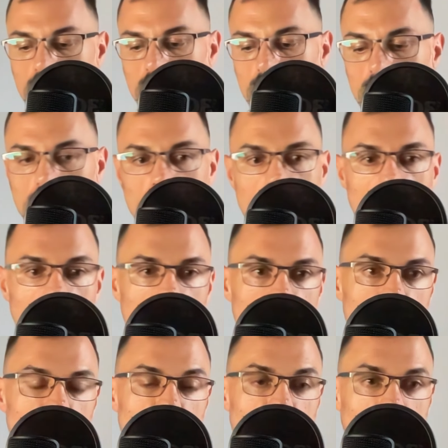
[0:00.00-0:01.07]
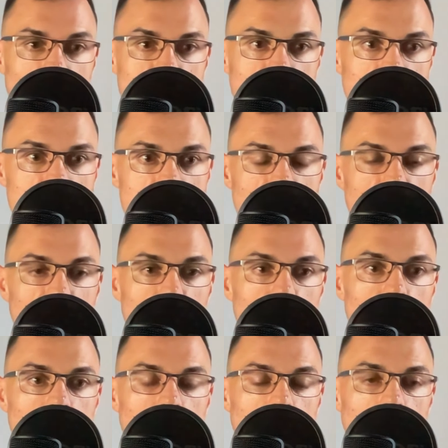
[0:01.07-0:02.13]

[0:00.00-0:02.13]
function. So if I do